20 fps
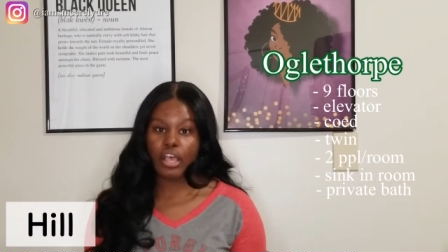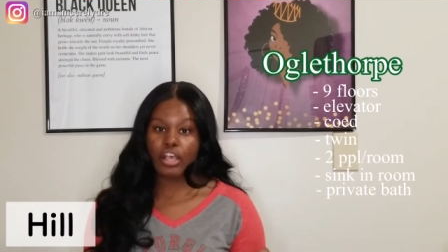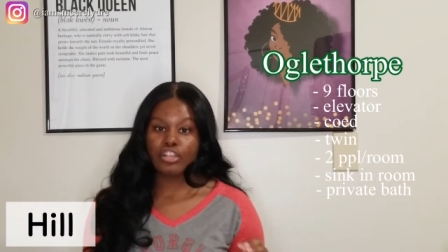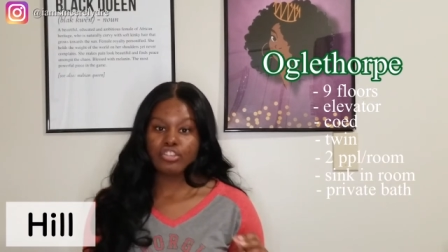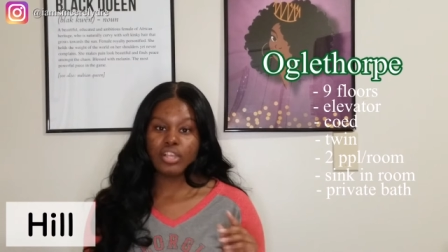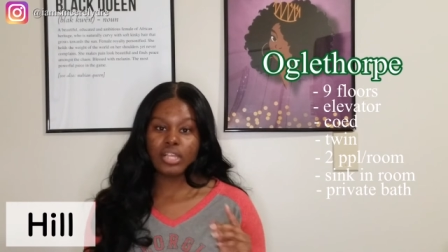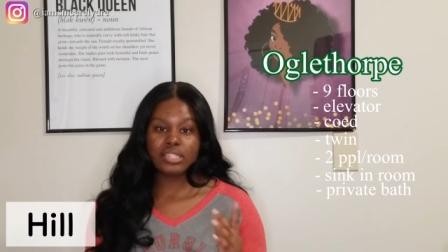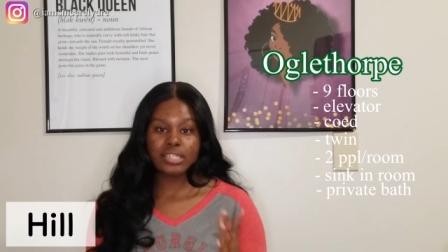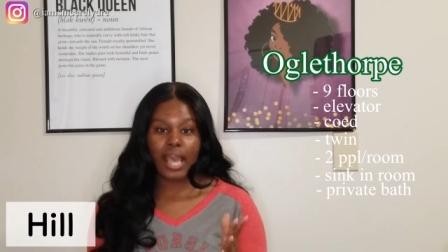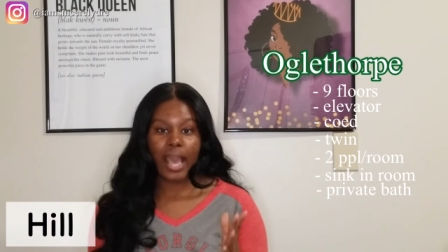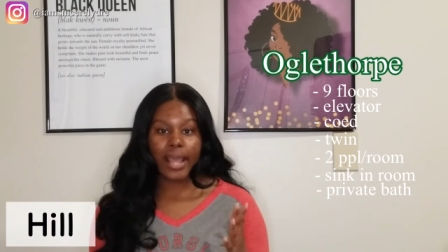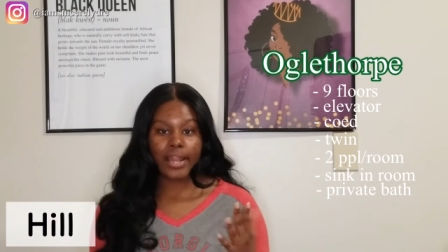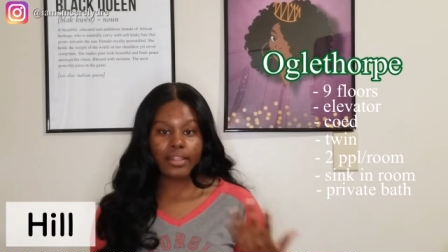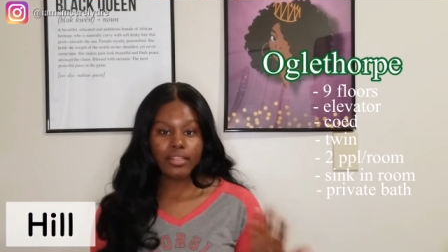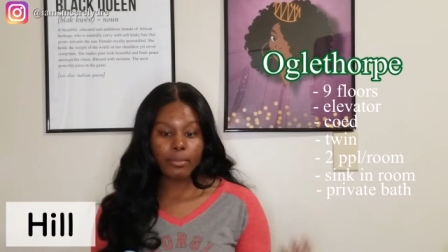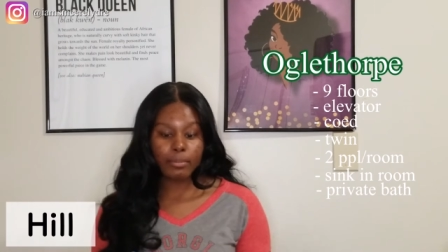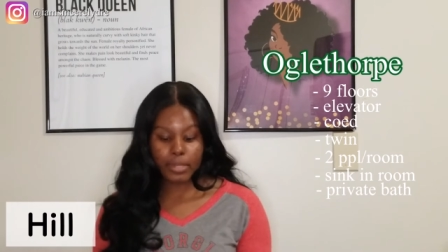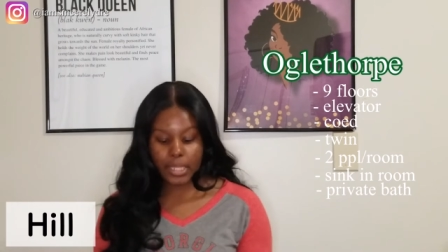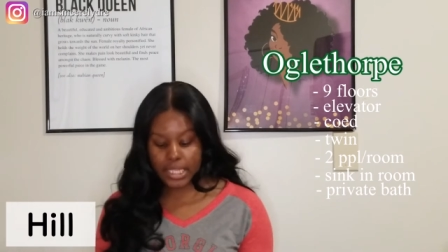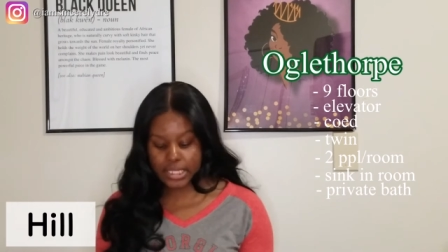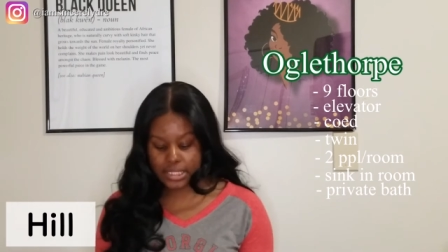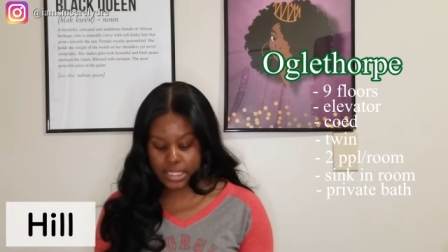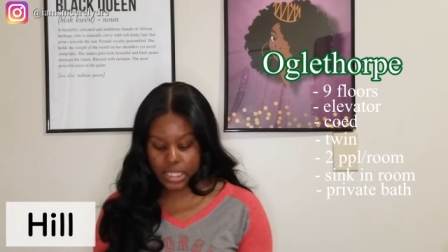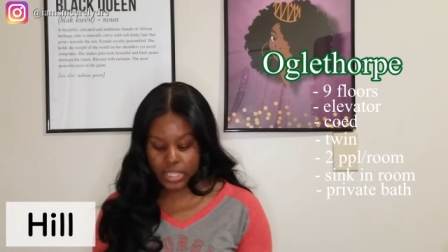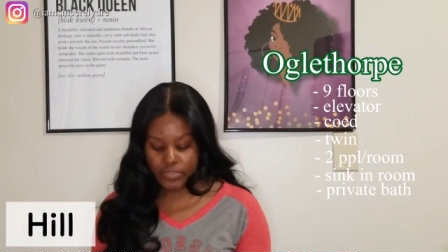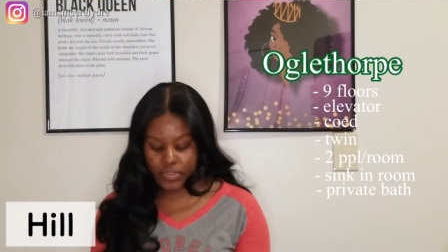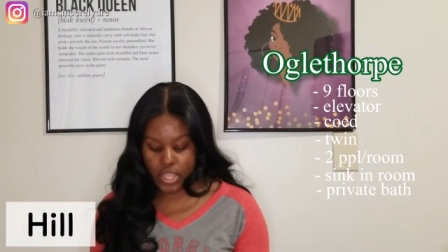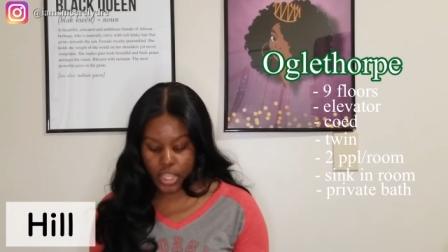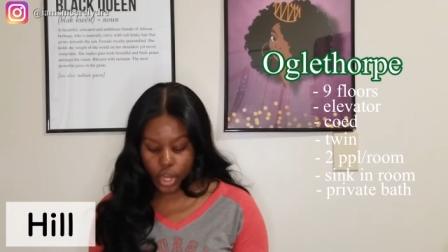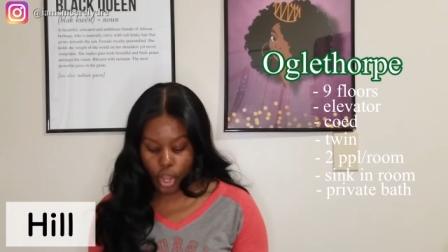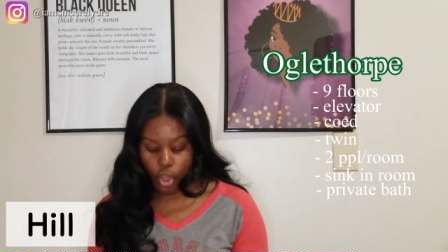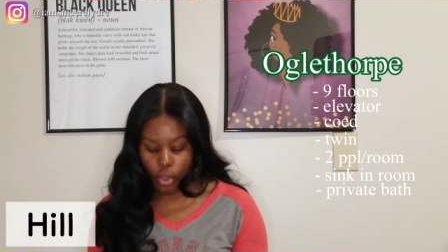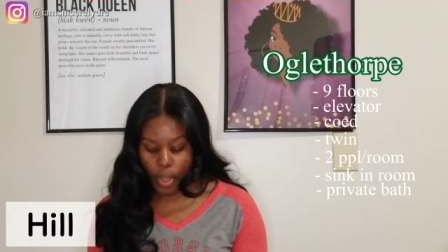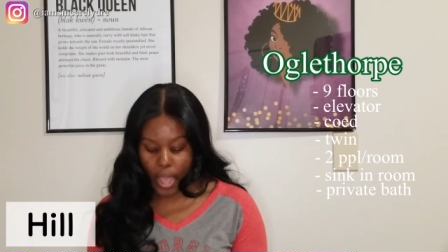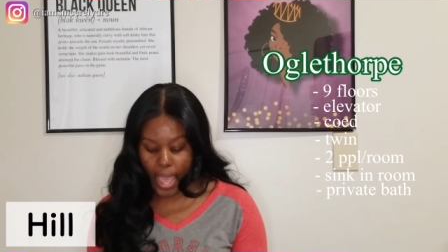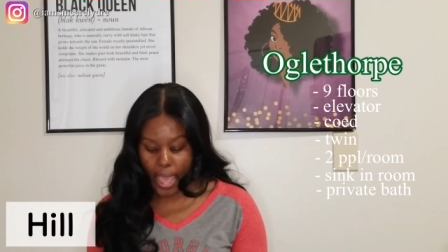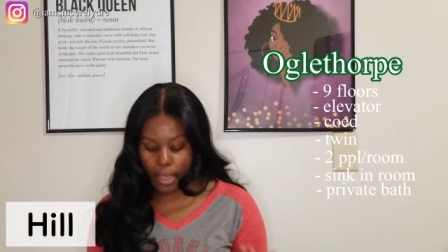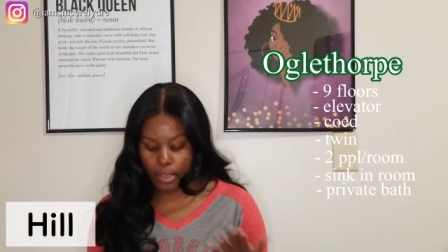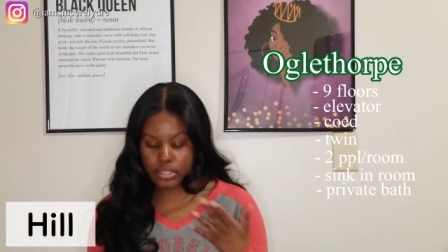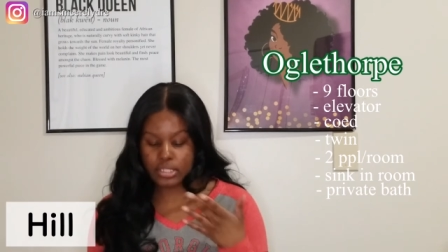So that's kind of the plus to living in O
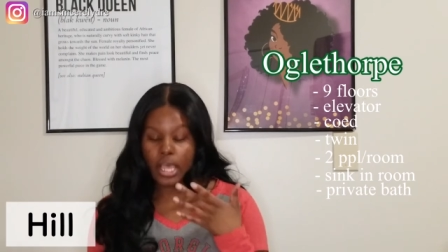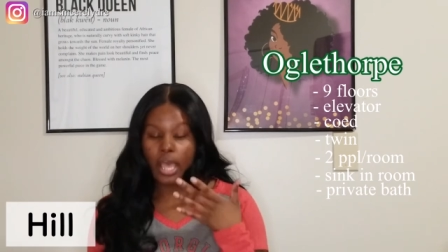house.